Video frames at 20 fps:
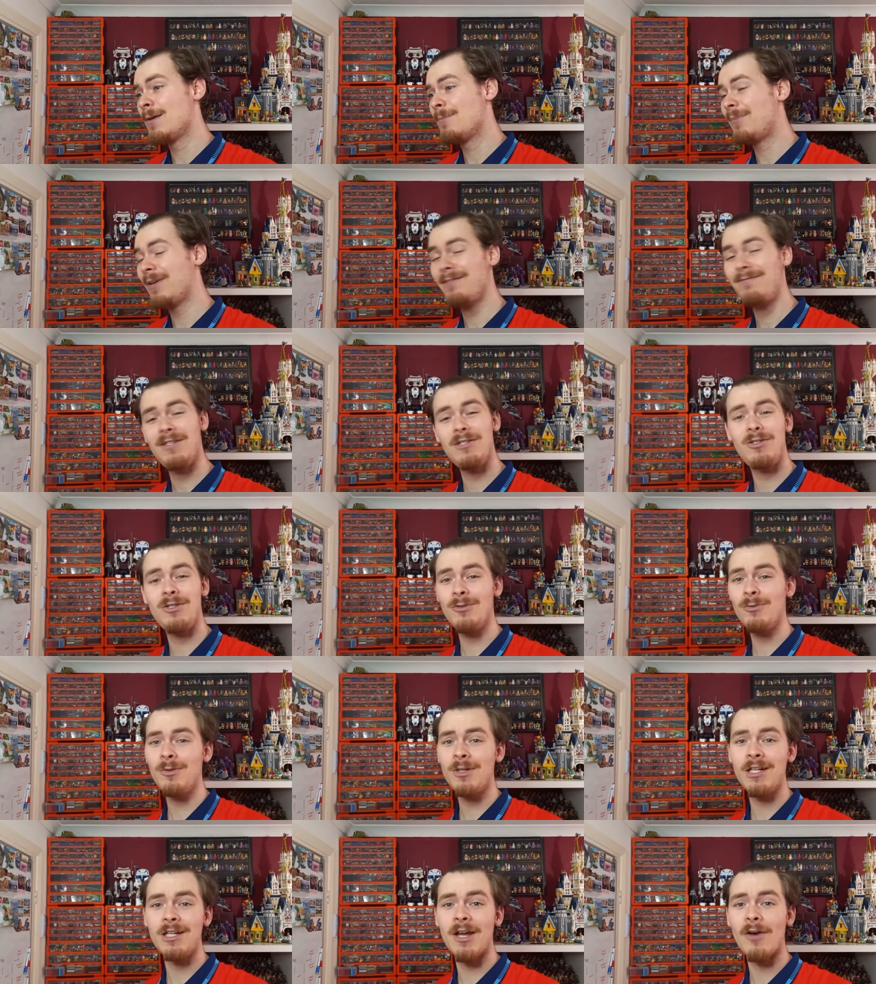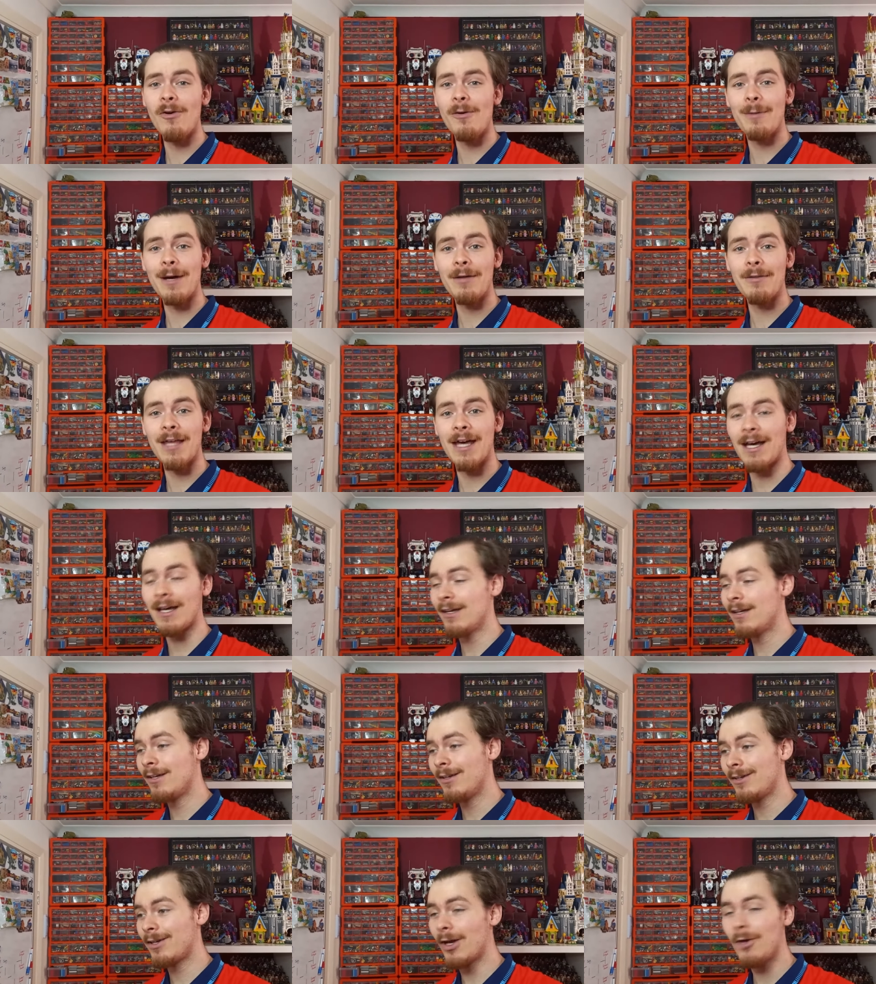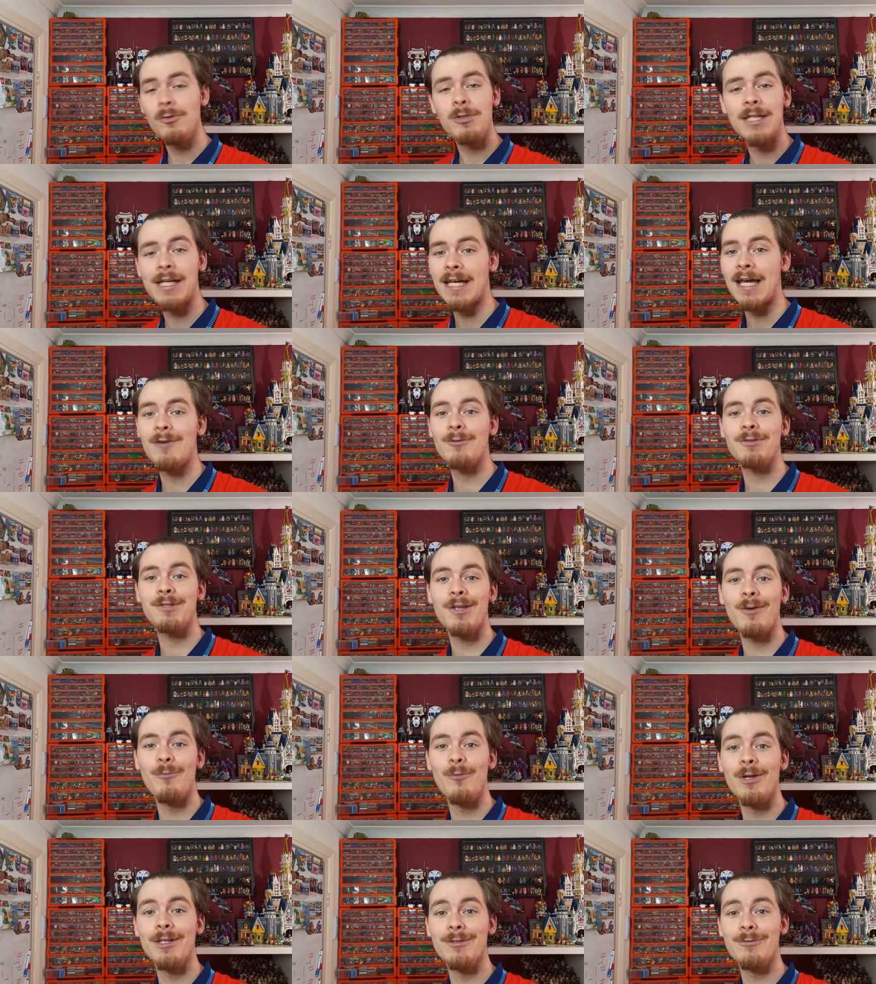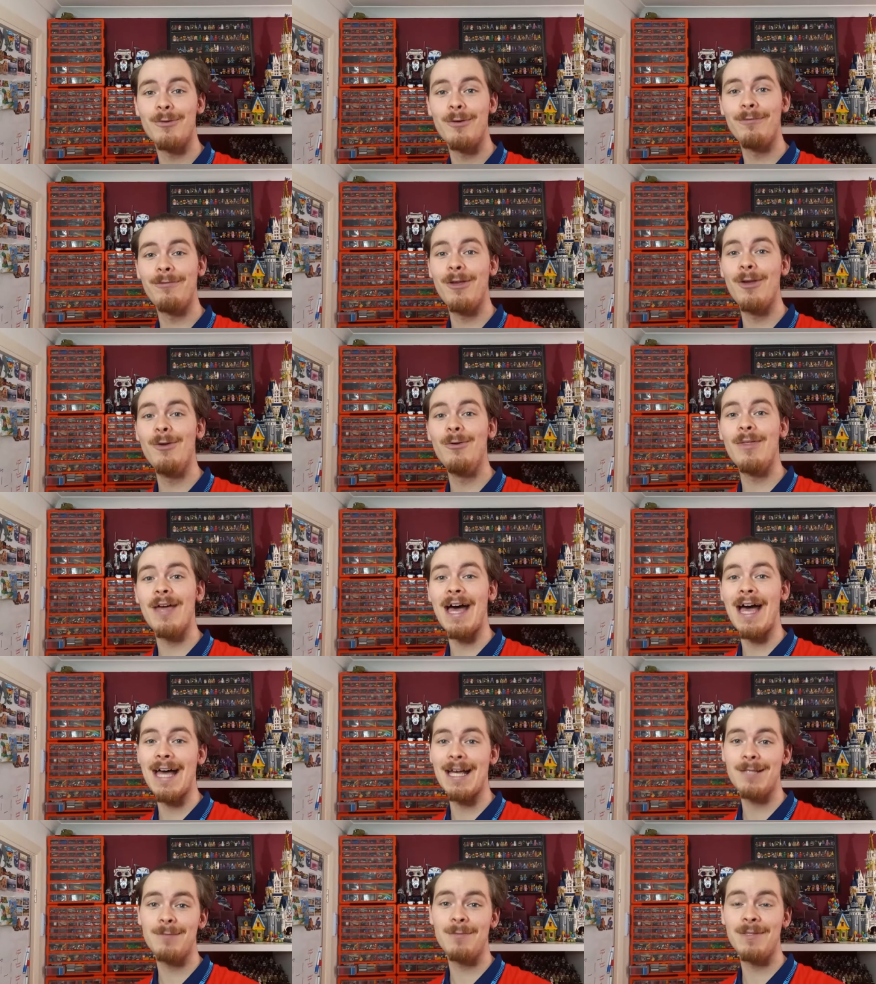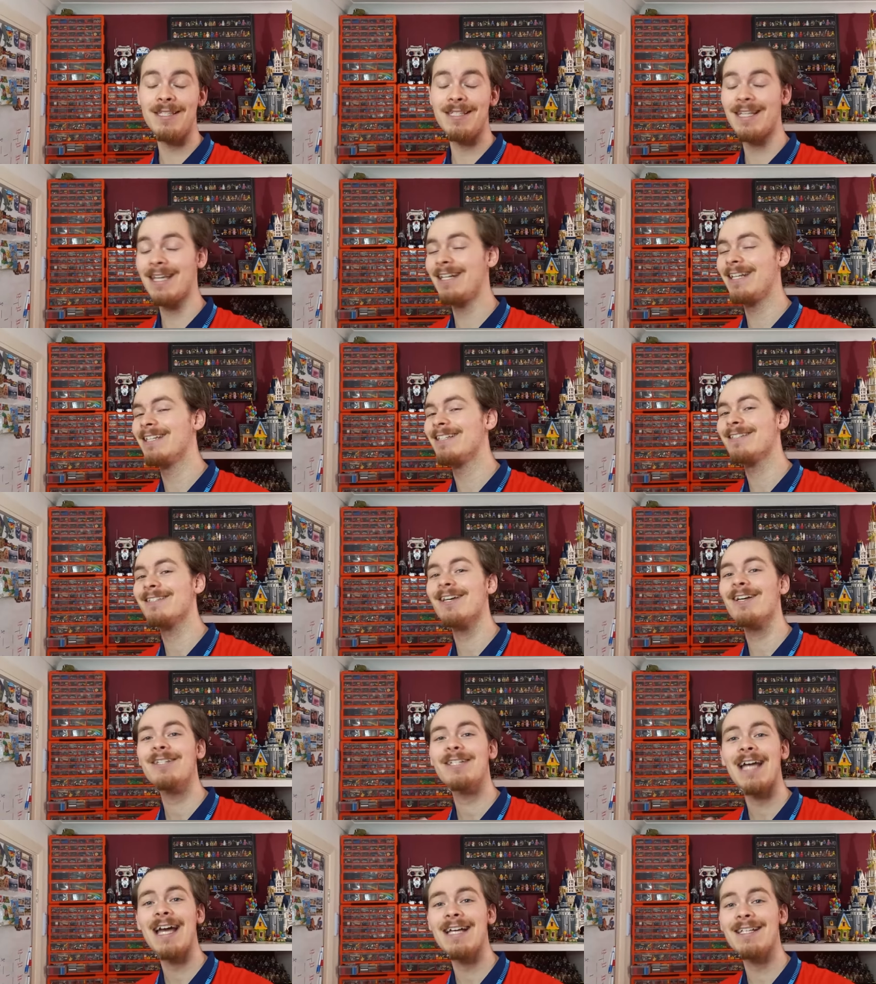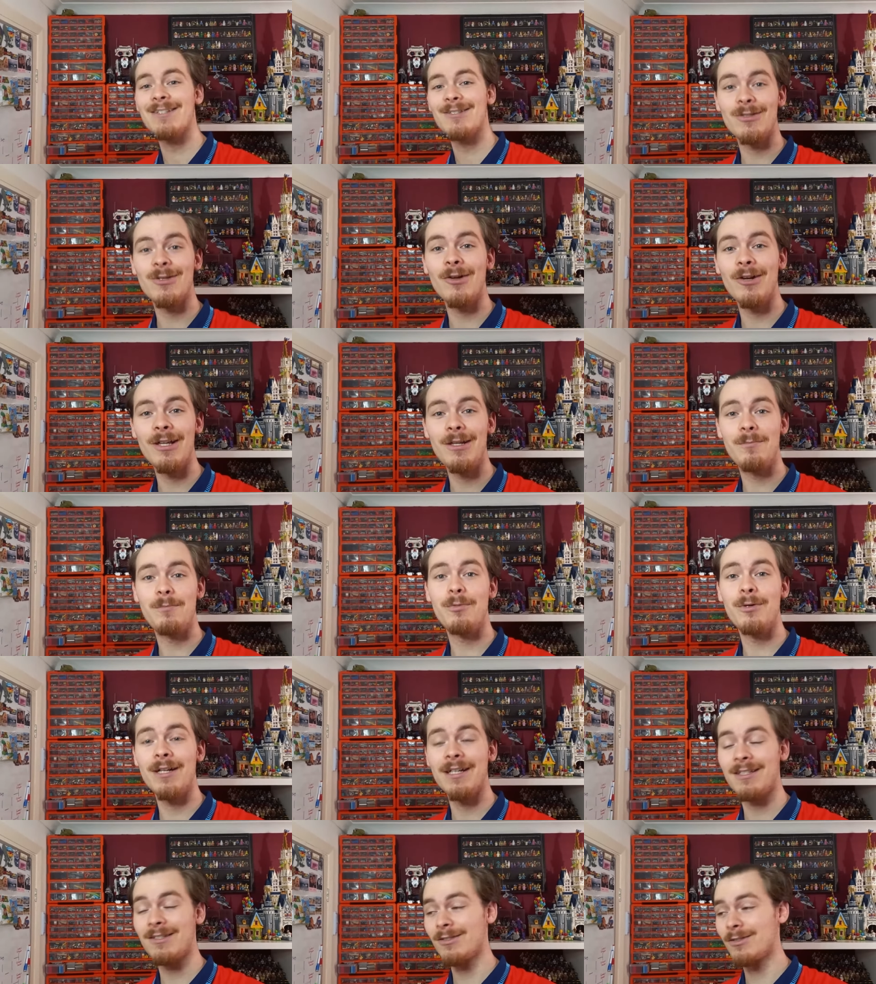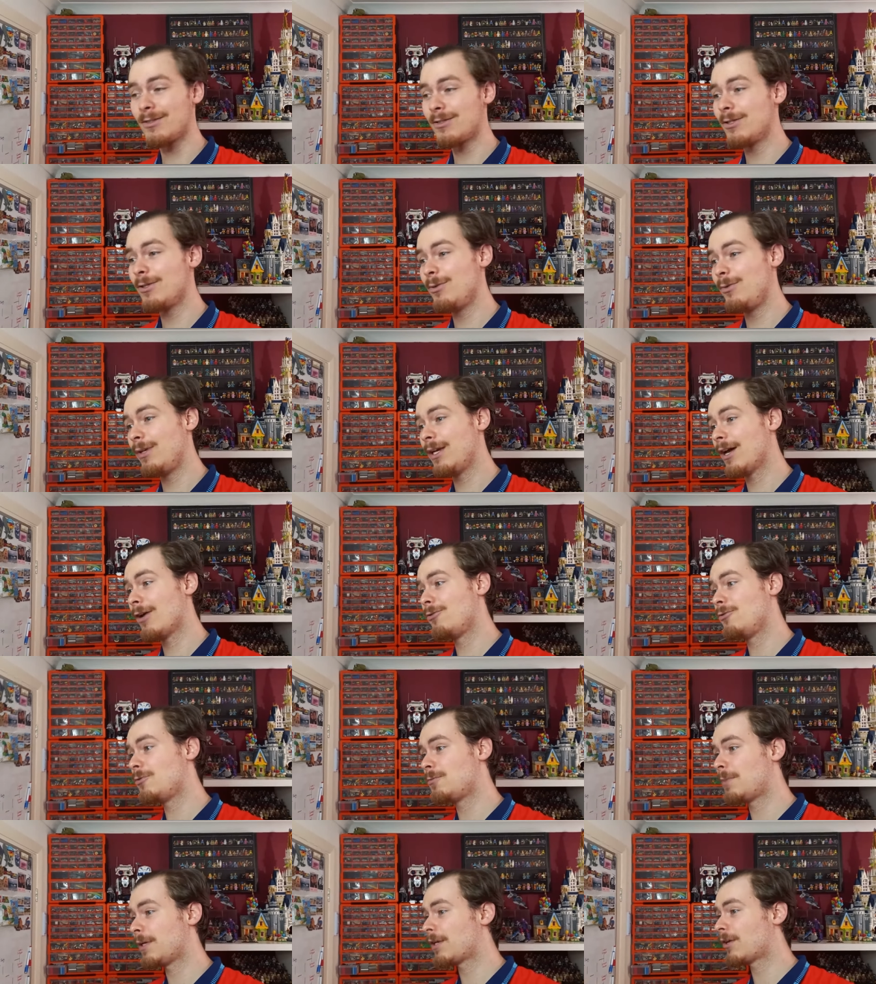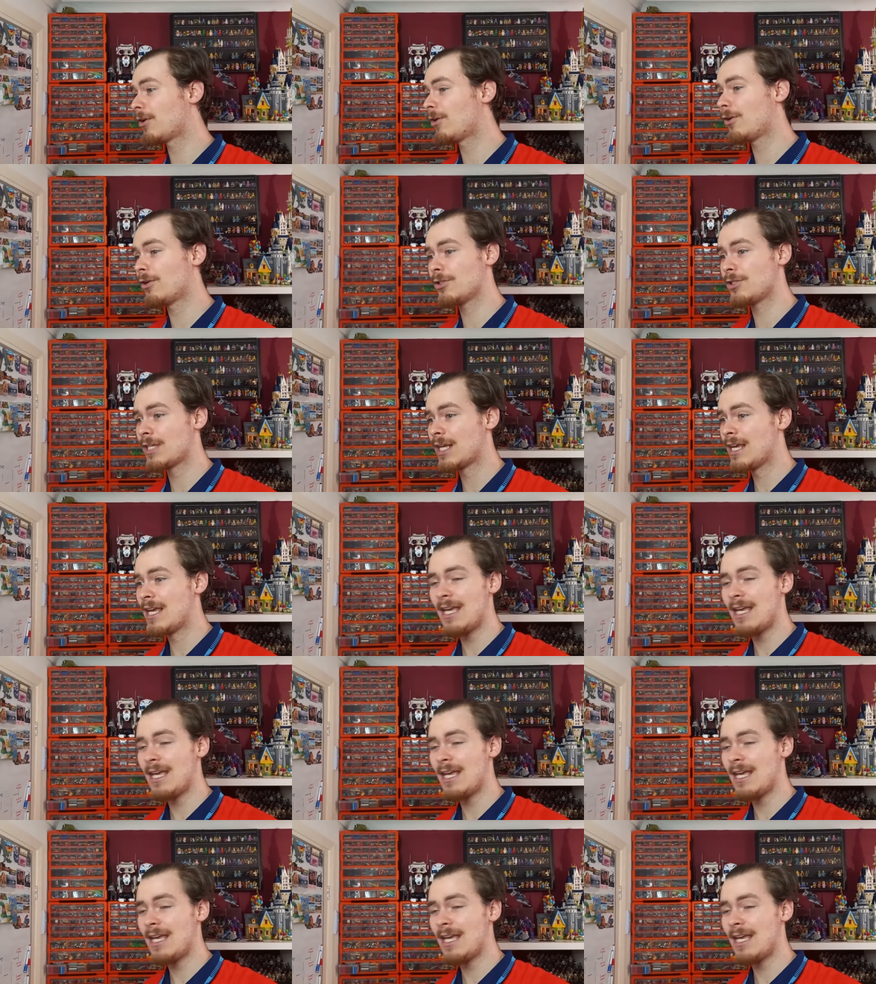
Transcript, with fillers: But if you do want to know about that, go check out someone's review that has been sent It's such as Solid Bricks Studios, because